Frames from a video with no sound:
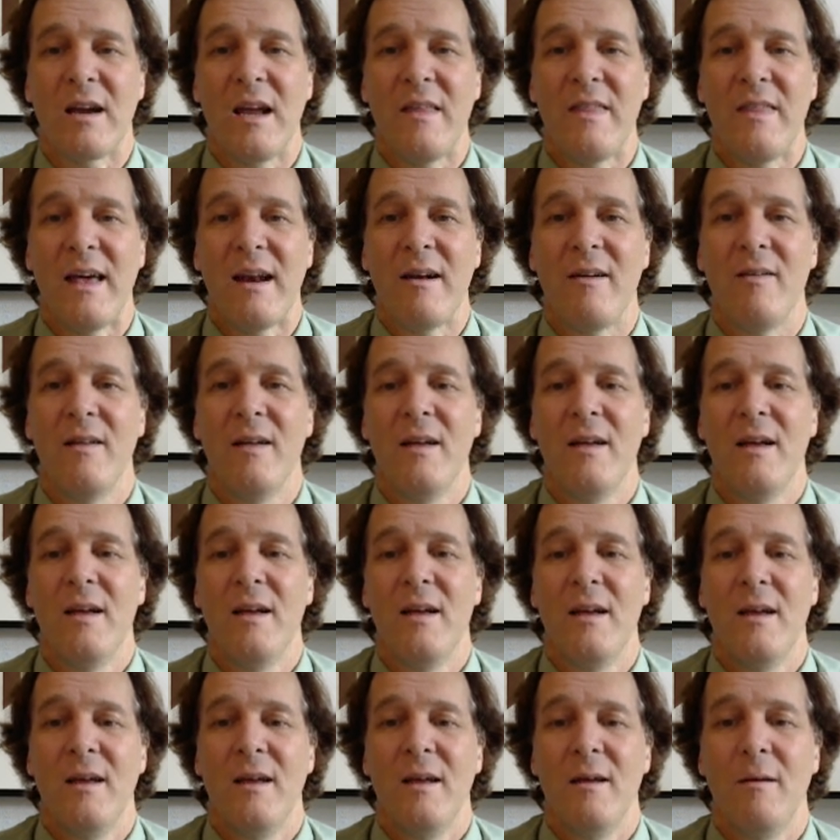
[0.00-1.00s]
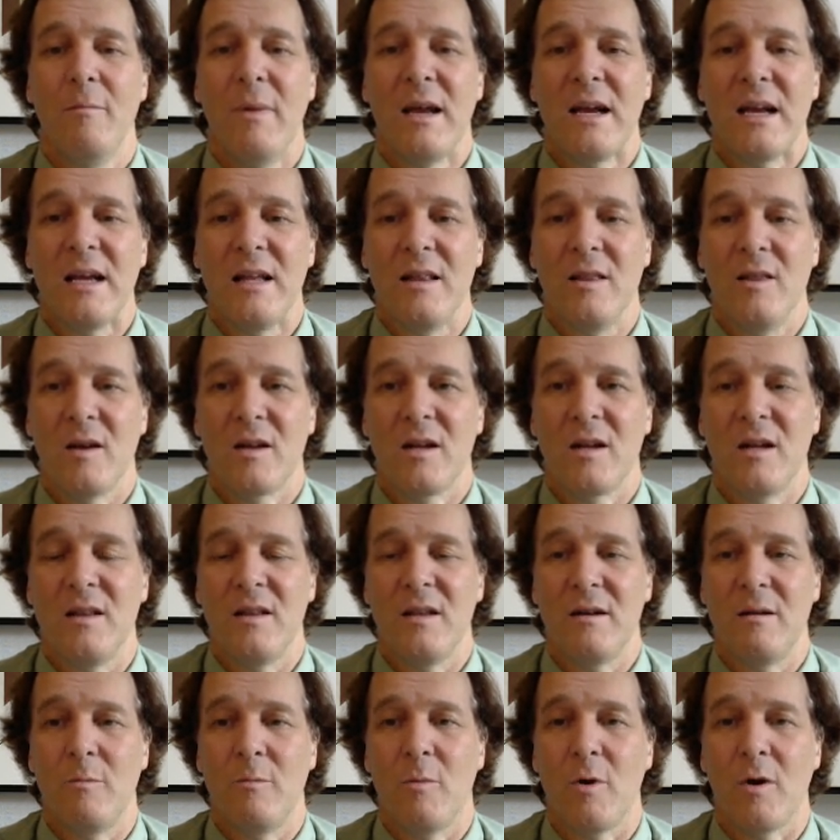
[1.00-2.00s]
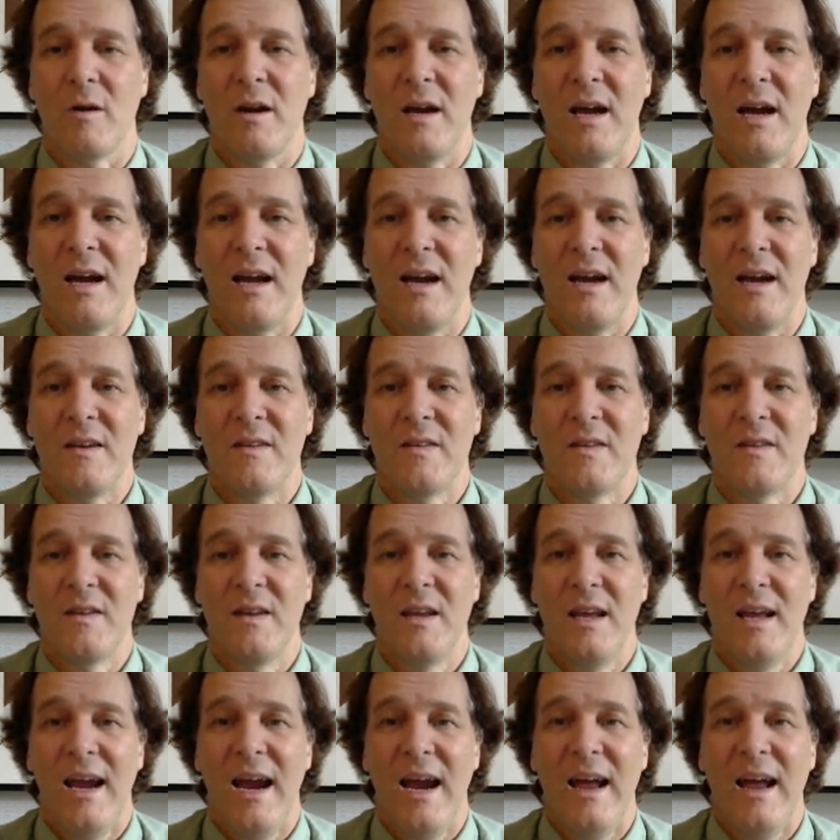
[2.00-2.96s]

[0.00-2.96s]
Okay, that'll make it look a little more nice.